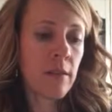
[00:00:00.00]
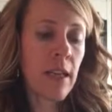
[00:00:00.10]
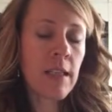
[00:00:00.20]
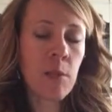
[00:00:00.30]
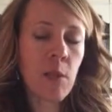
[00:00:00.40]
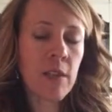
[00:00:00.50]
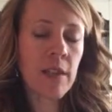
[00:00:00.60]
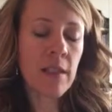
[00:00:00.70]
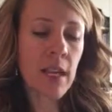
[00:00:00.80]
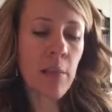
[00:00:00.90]
that's a
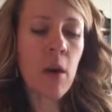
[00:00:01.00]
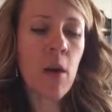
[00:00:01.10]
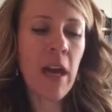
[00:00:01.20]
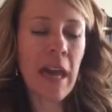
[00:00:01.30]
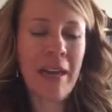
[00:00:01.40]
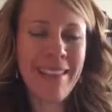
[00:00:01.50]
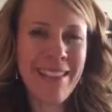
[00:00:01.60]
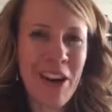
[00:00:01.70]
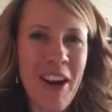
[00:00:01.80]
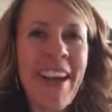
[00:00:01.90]
person's name. Okay,
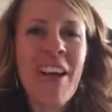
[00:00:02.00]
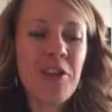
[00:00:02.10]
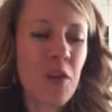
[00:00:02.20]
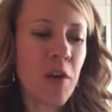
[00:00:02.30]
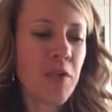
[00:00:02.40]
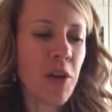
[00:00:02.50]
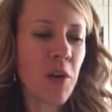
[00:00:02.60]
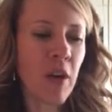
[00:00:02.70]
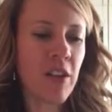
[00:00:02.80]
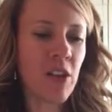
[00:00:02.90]
sorry. So if
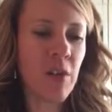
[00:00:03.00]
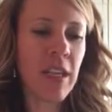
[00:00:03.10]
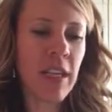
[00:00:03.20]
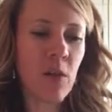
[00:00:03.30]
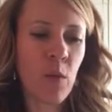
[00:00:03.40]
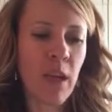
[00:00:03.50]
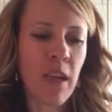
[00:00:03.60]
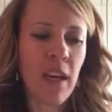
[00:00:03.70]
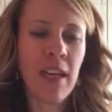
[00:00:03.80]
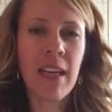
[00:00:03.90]
you are doing it
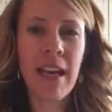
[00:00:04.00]
with a